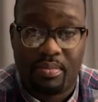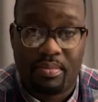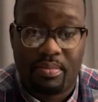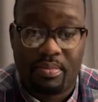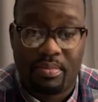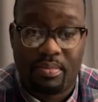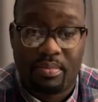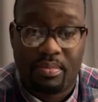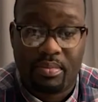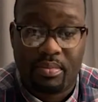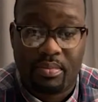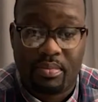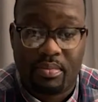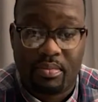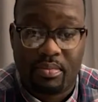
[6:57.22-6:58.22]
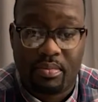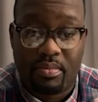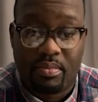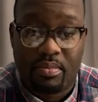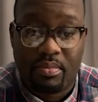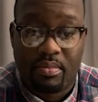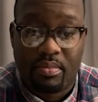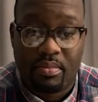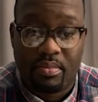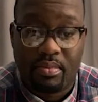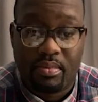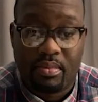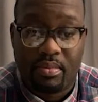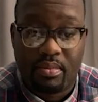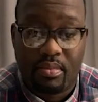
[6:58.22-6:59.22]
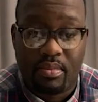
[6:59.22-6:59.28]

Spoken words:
(no one is talking)